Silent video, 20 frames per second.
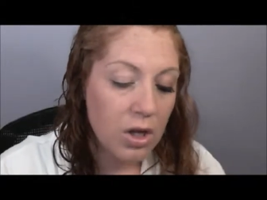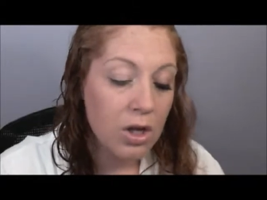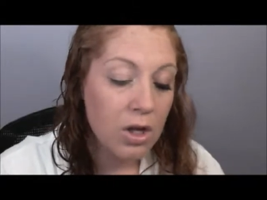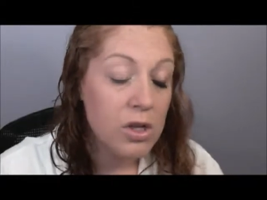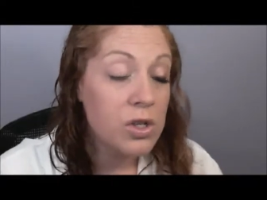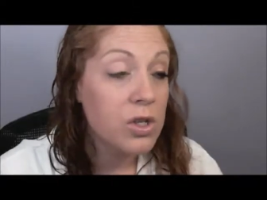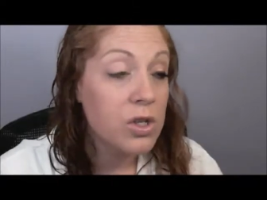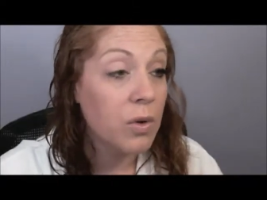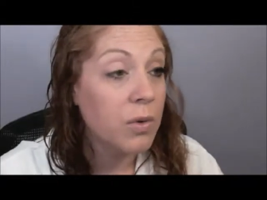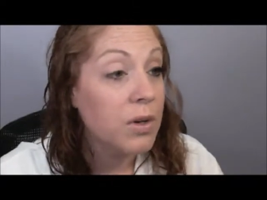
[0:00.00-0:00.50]

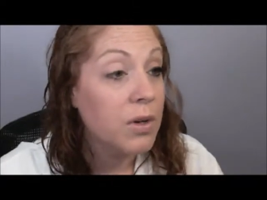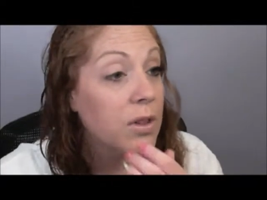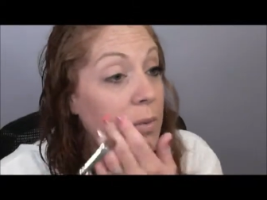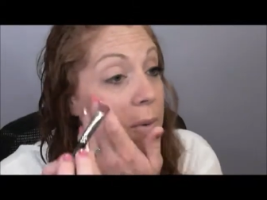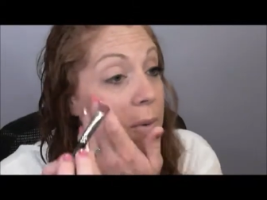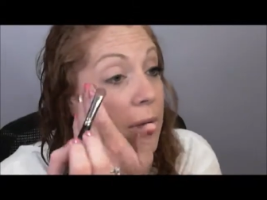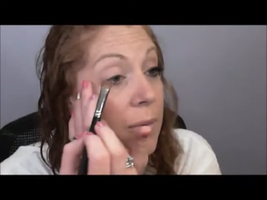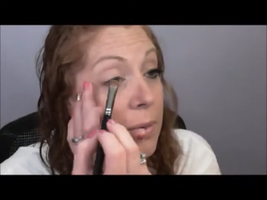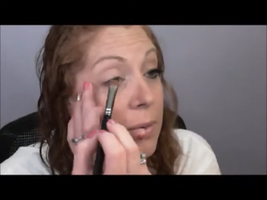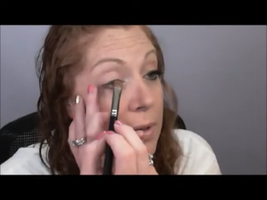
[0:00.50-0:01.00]
Just go into the
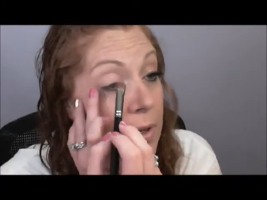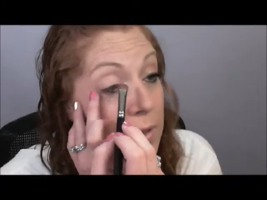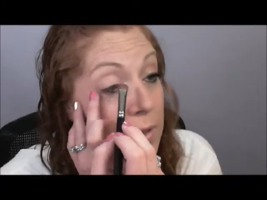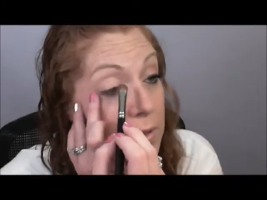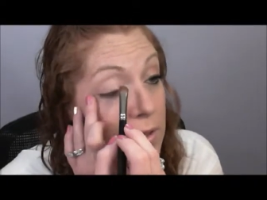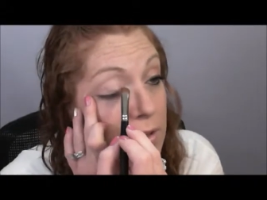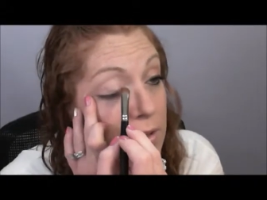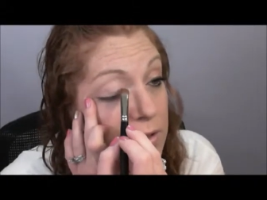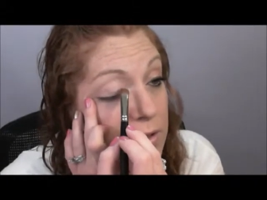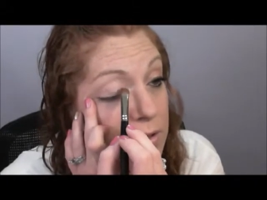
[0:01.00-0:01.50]
pigment and
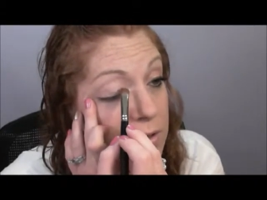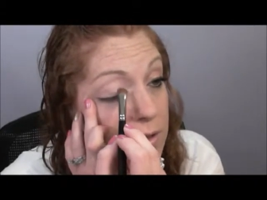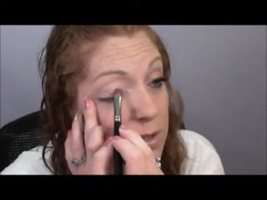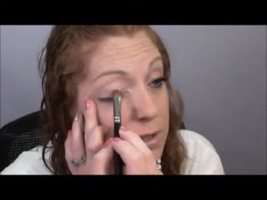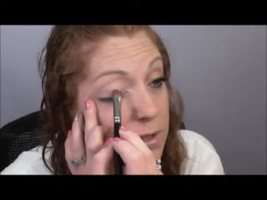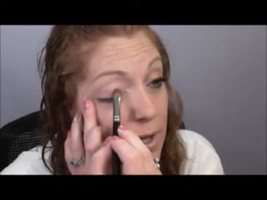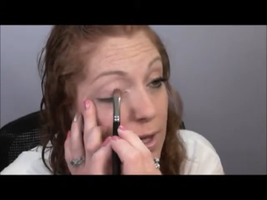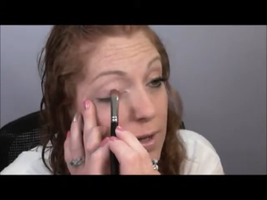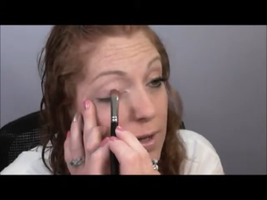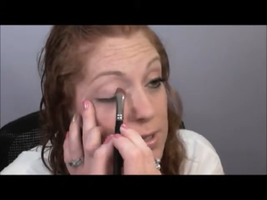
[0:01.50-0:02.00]
then just,
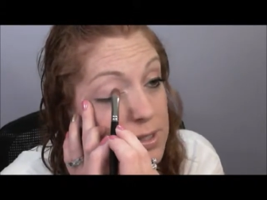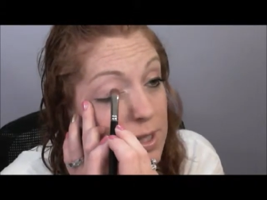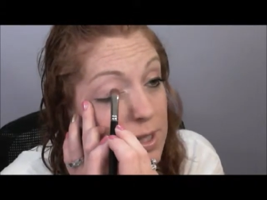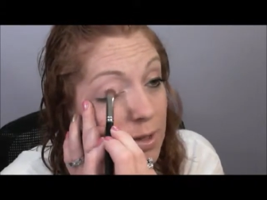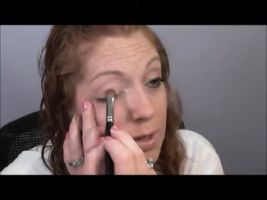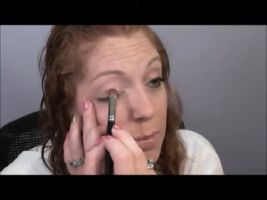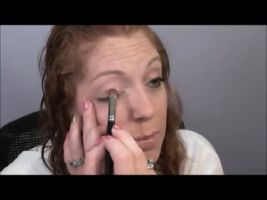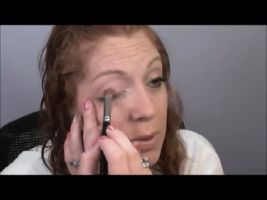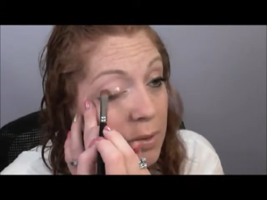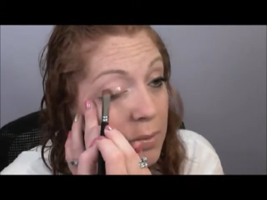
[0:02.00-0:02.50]
it's, it's like
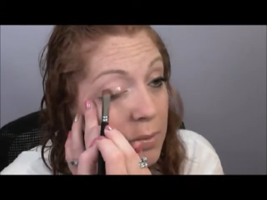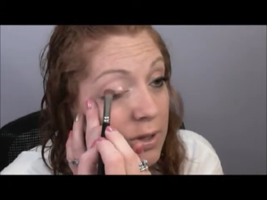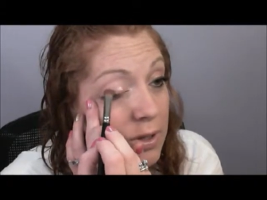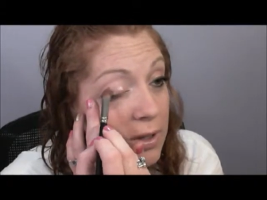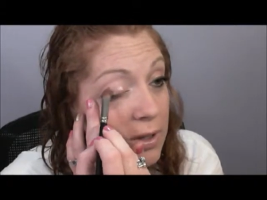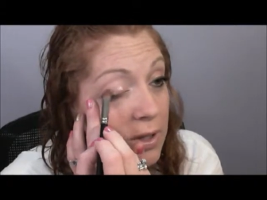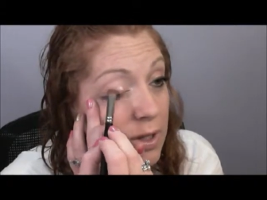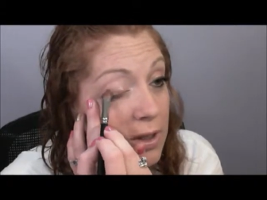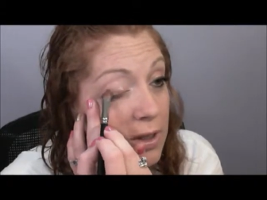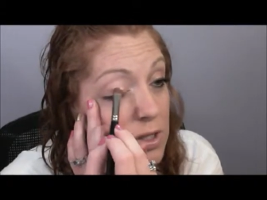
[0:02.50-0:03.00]
a pigment,
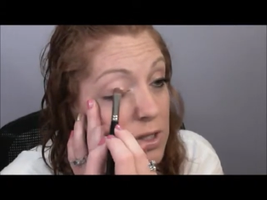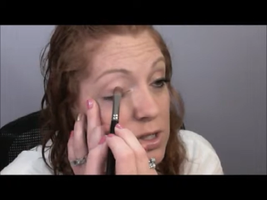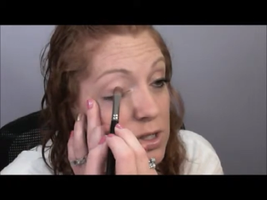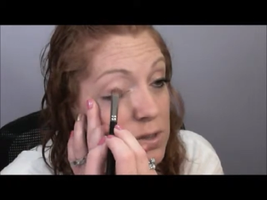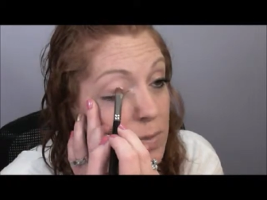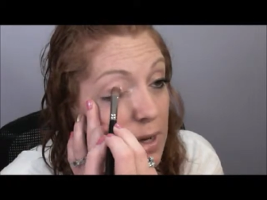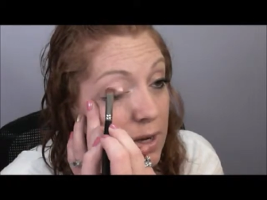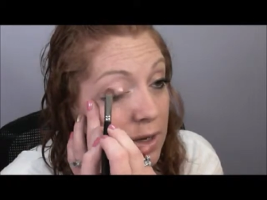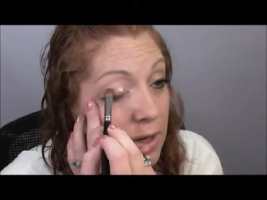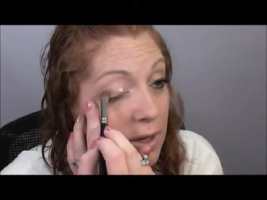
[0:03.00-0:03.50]
and then just
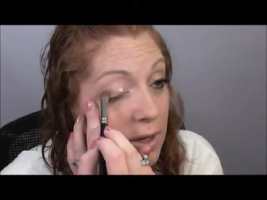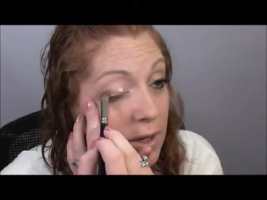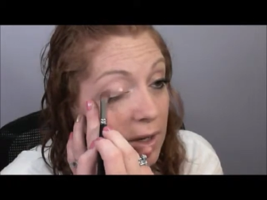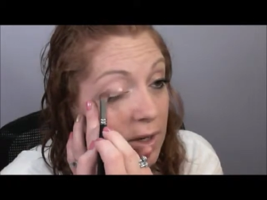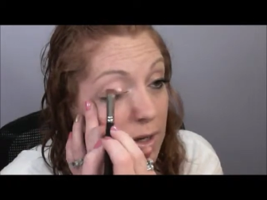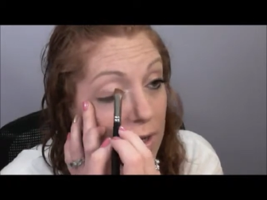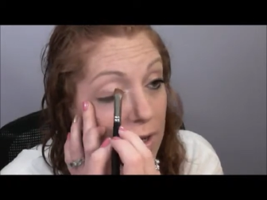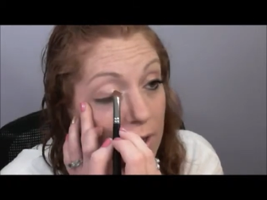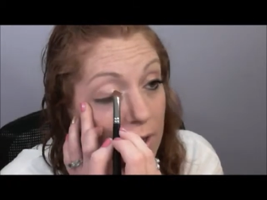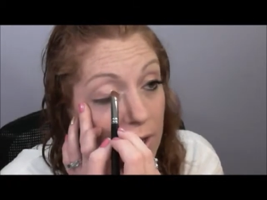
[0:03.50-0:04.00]
pack it in.
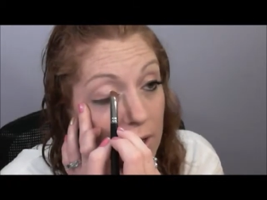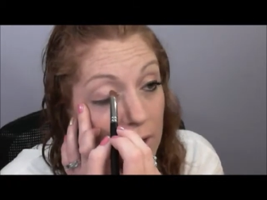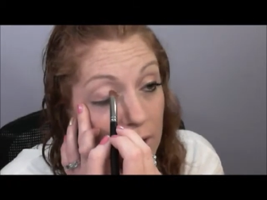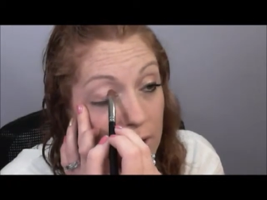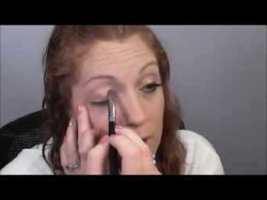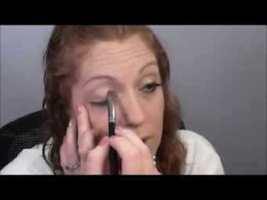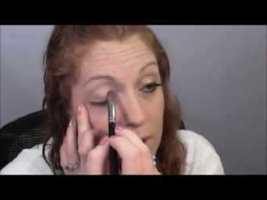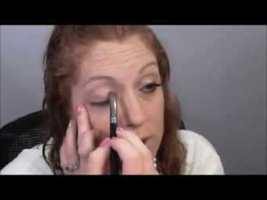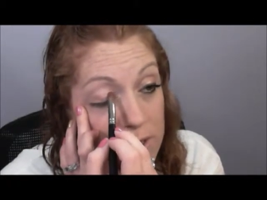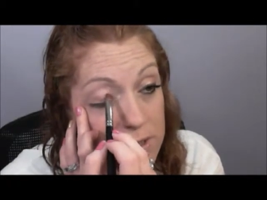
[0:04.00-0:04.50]

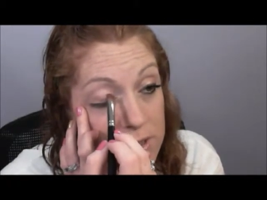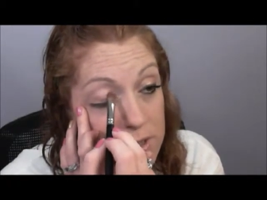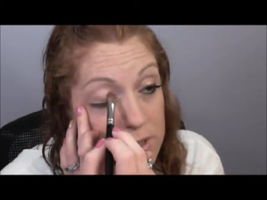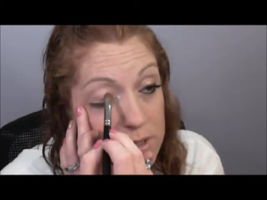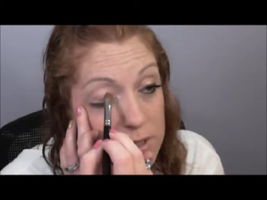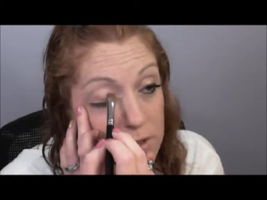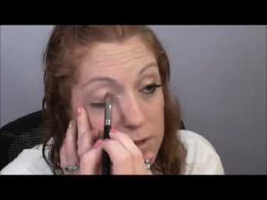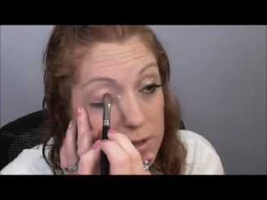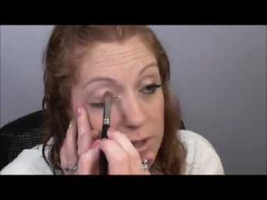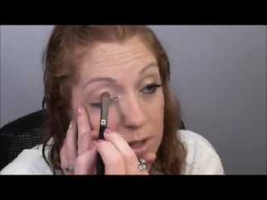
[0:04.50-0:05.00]
This is
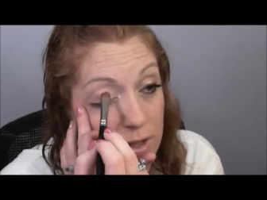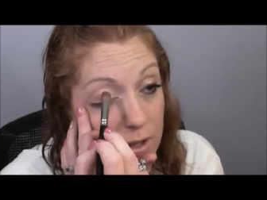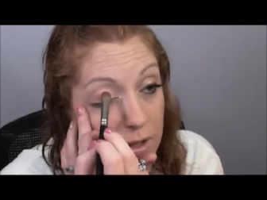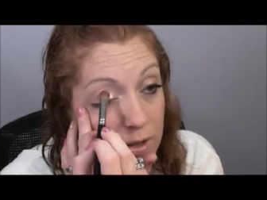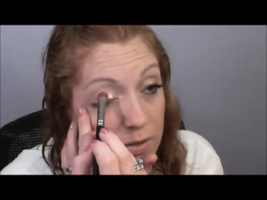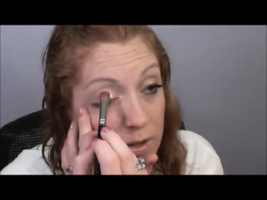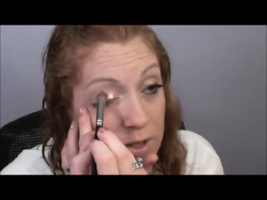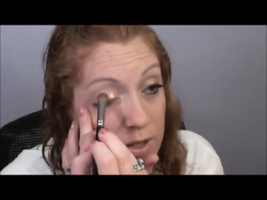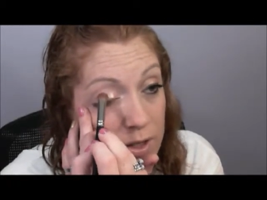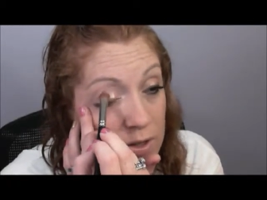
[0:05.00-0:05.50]
the only
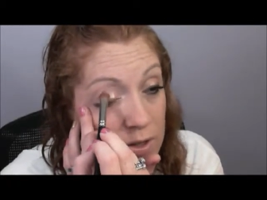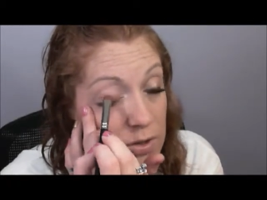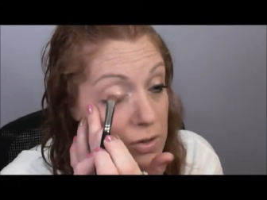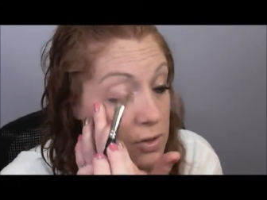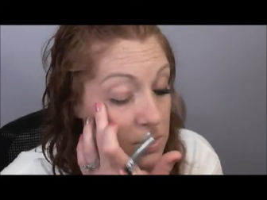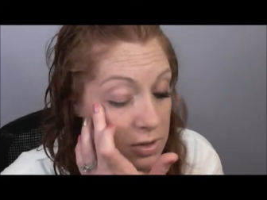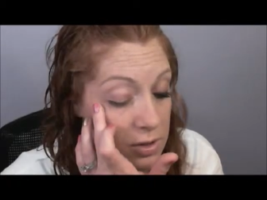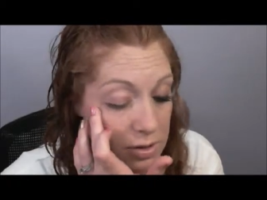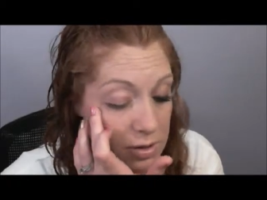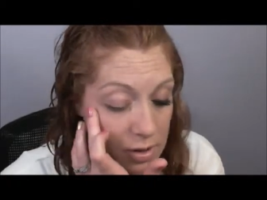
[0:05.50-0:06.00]
color I use.